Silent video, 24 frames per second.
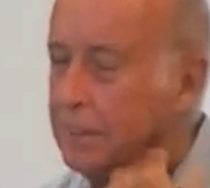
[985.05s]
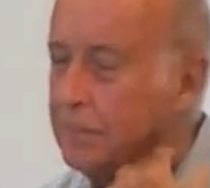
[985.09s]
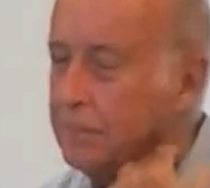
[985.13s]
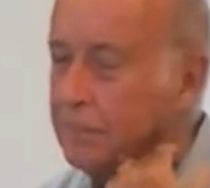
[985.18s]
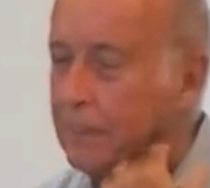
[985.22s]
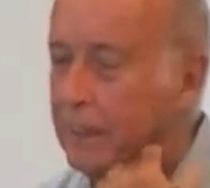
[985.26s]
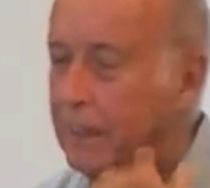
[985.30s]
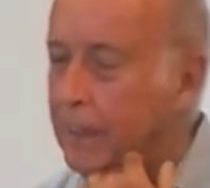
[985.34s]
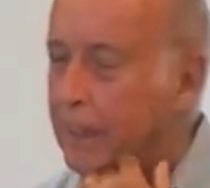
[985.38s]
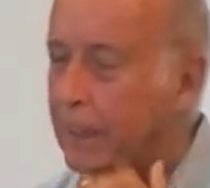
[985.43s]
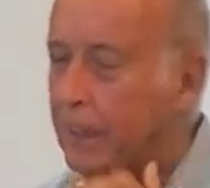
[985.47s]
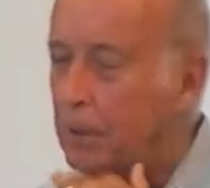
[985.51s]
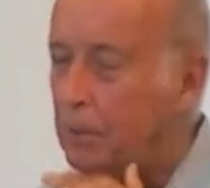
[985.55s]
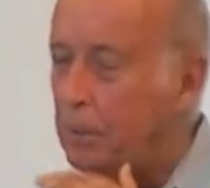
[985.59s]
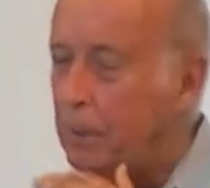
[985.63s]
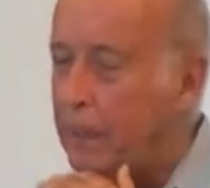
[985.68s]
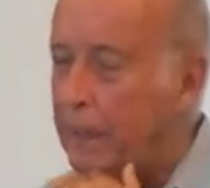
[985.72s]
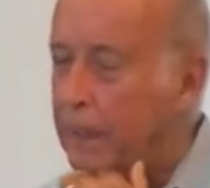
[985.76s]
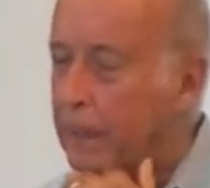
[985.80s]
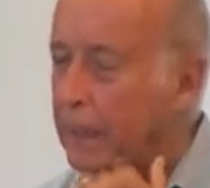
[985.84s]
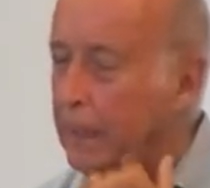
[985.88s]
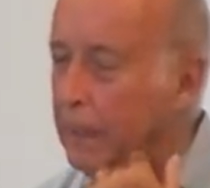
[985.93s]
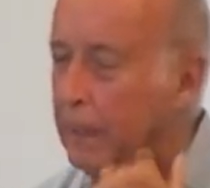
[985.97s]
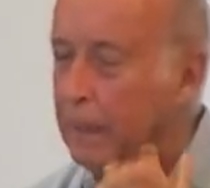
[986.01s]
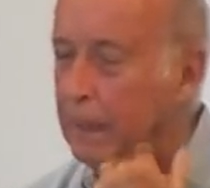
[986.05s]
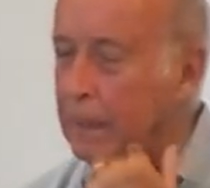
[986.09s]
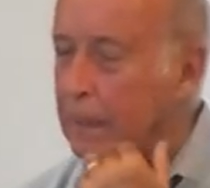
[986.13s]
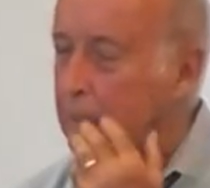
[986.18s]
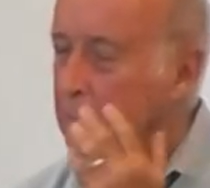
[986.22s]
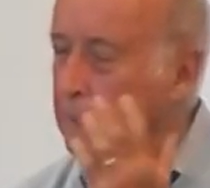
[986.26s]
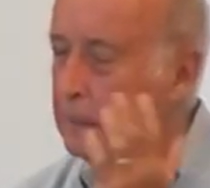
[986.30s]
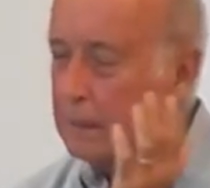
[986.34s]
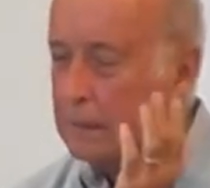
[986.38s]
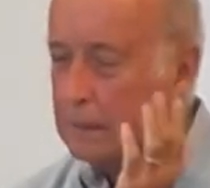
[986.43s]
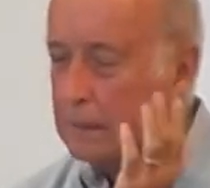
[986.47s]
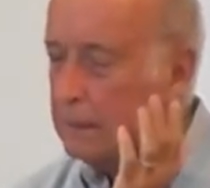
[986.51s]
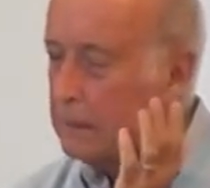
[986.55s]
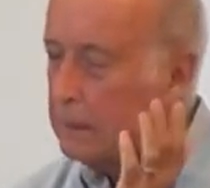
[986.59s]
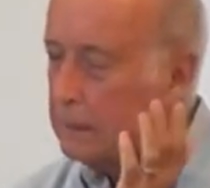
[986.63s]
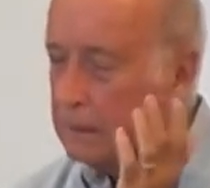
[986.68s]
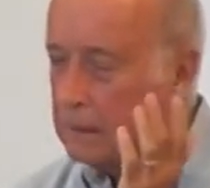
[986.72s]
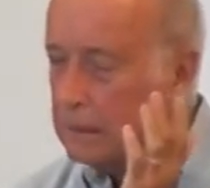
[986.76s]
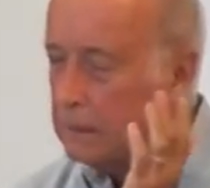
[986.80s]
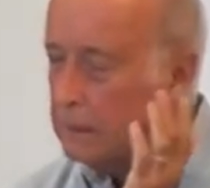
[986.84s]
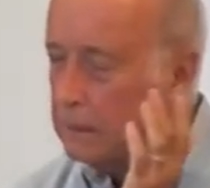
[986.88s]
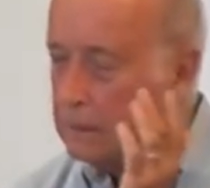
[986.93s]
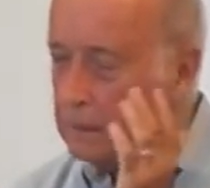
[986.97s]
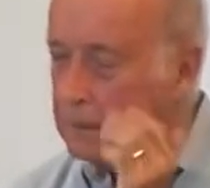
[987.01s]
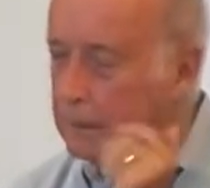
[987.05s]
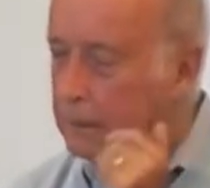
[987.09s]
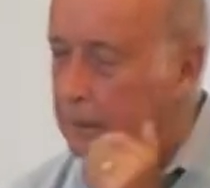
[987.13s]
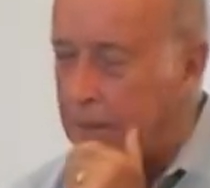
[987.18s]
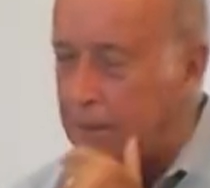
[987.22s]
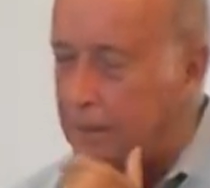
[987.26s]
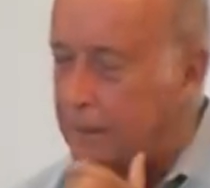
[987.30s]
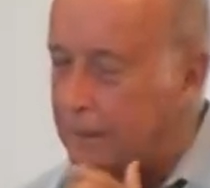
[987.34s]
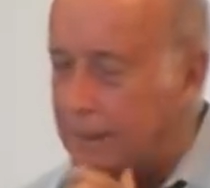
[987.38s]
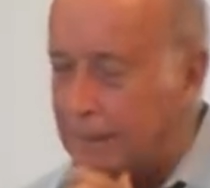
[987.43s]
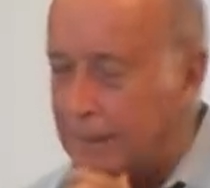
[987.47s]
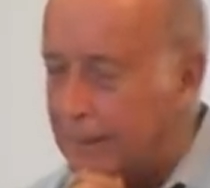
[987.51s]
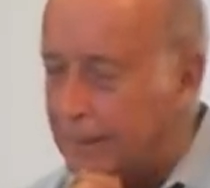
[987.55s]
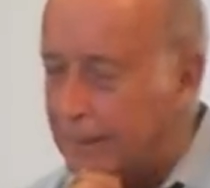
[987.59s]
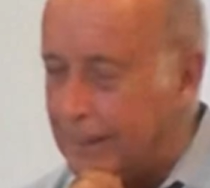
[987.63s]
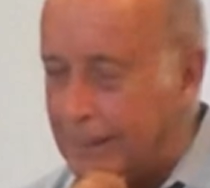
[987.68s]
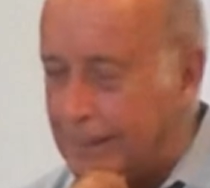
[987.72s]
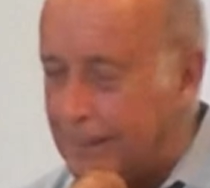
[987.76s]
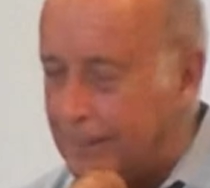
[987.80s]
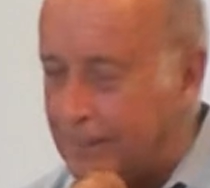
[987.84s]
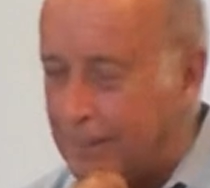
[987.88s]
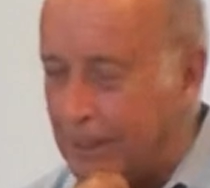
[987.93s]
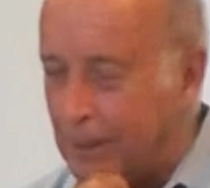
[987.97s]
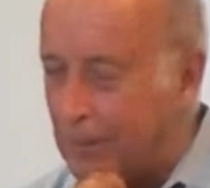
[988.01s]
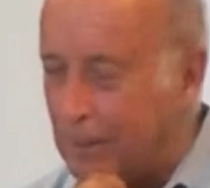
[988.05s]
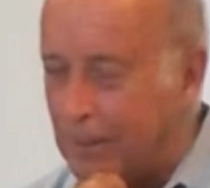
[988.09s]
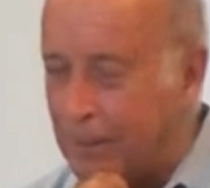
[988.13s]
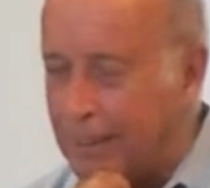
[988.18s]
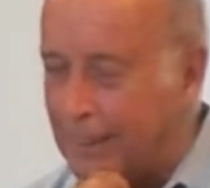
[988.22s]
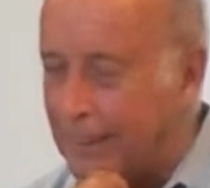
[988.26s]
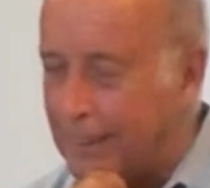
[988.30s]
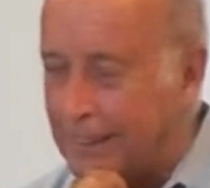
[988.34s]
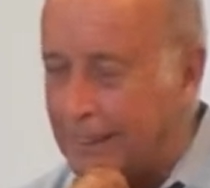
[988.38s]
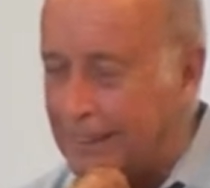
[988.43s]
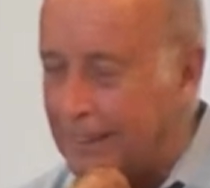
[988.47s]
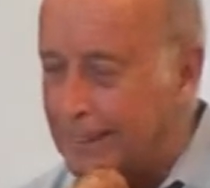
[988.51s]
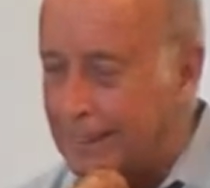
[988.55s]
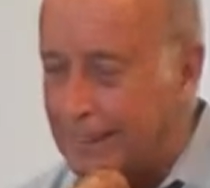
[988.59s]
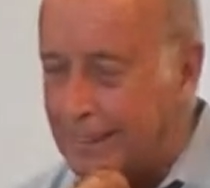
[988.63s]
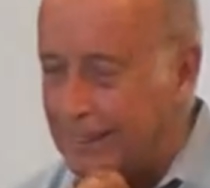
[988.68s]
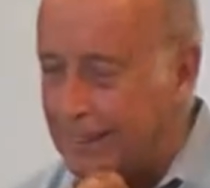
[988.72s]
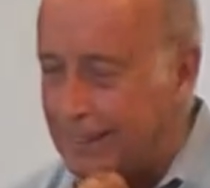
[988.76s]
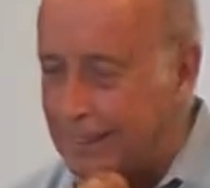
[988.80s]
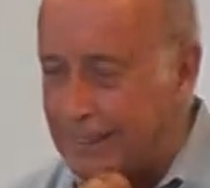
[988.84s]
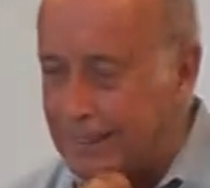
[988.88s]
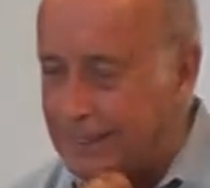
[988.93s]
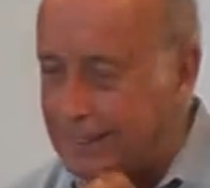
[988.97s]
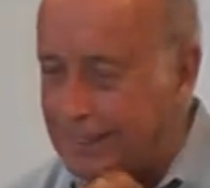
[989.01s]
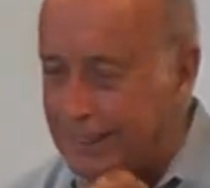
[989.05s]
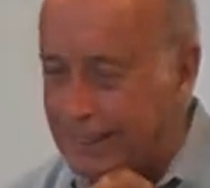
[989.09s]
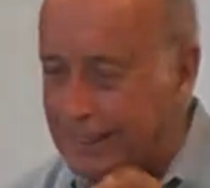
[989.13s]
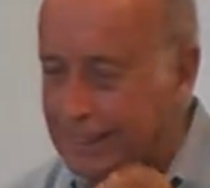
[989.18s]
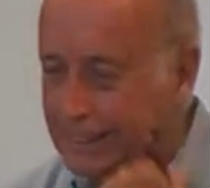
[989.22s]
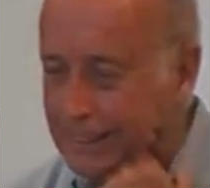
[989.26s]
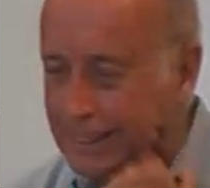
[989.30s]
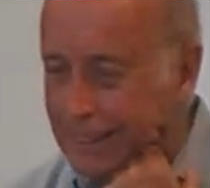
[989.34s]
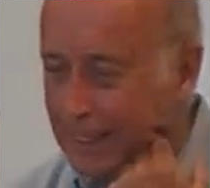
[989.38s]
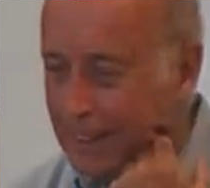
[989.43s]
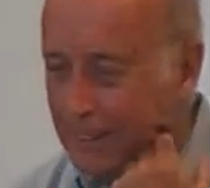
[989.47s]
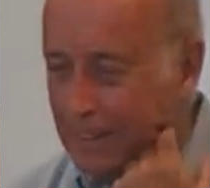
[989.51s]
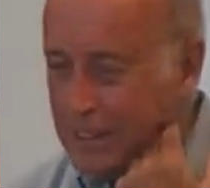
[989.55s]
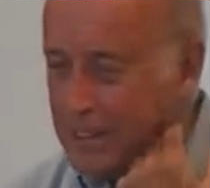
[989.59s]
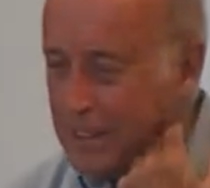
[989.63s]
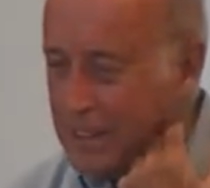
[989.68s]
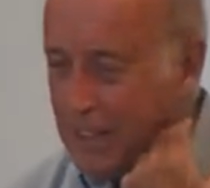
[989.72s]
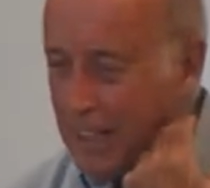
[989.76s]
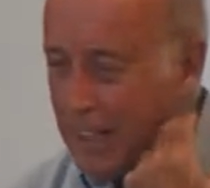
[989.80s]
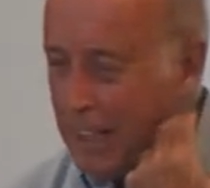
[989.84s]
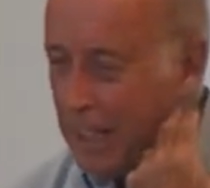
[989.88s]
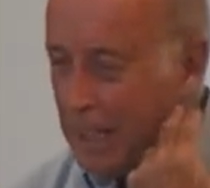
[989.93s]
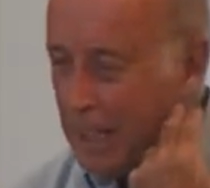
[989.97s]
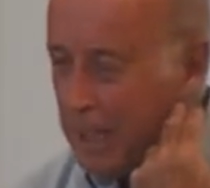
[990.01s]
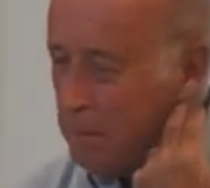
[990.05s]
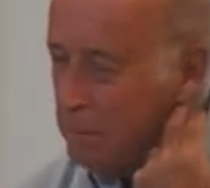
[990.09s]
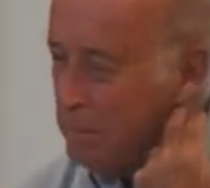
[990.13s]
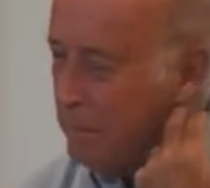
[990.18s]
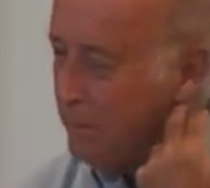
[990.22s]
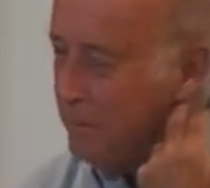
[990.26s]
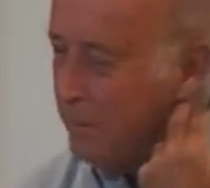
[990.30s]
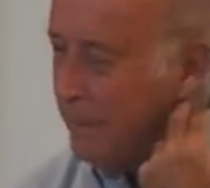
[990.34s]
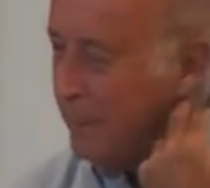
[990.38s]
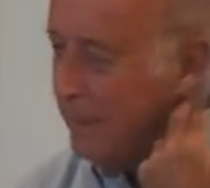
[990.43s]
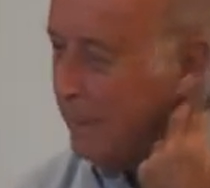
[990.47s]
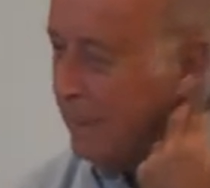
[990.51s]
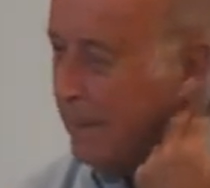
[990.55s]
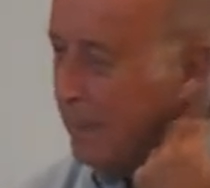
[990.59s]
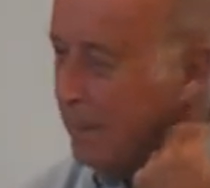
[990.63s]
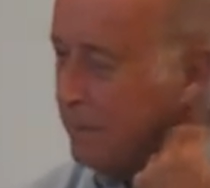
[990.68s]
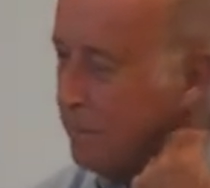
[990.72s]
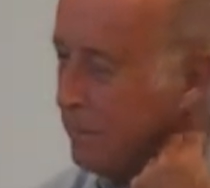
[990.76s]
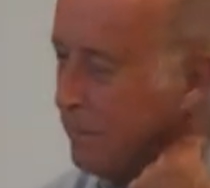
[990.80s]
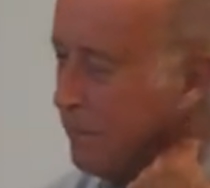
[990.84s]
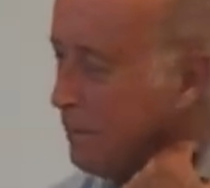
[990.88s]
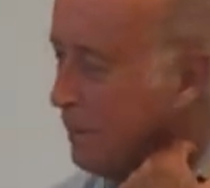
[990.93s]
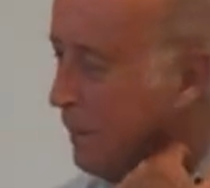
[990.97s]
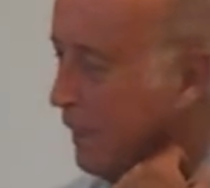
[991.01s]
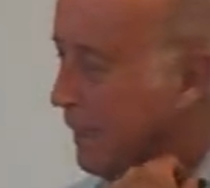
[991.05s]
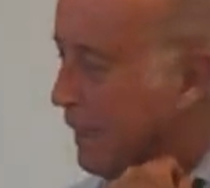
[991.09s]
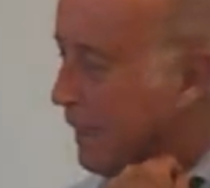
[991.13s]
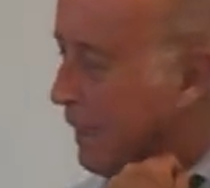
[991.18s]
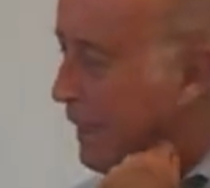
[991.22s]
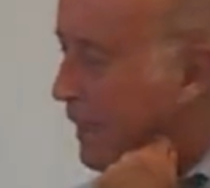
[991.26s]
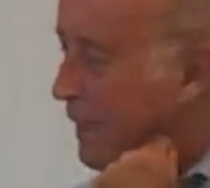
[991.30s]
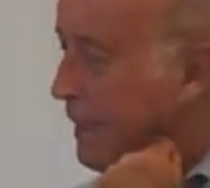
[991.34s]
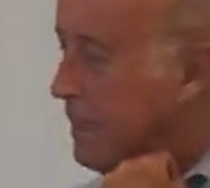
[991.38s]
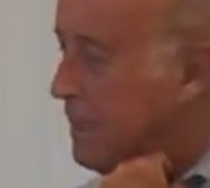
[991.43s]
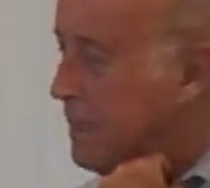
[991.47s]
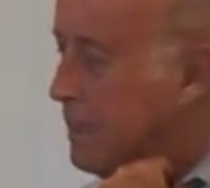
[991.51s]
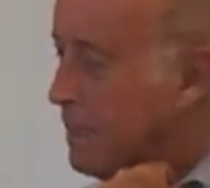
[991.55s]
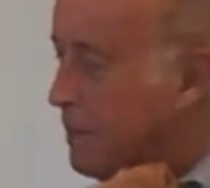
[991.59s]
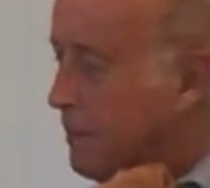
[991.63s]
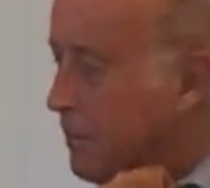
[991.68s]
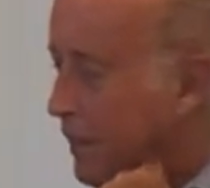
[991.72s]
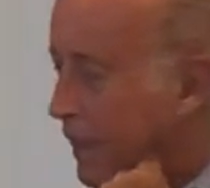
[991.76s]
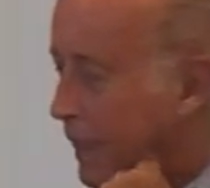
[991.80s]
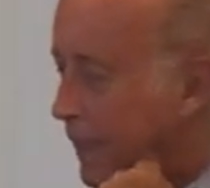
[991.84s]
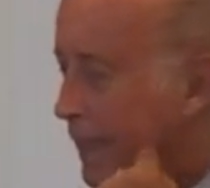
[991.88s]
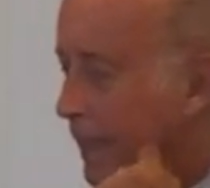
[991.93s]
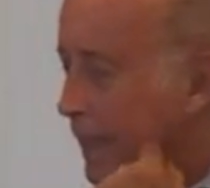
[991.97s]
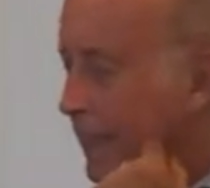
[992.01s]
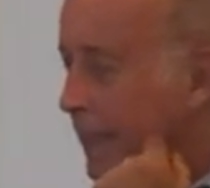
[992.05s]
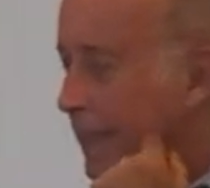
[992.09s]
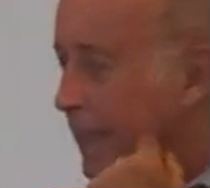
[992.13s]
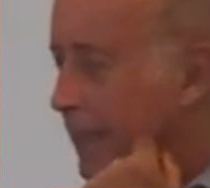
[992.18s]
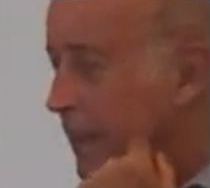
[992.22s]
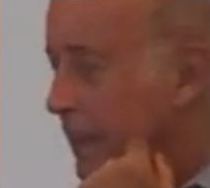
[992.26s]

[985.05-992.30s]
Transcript: if I had a weekend, if I weren't in a 60-hour job, I didn't have two kids, if I didn't,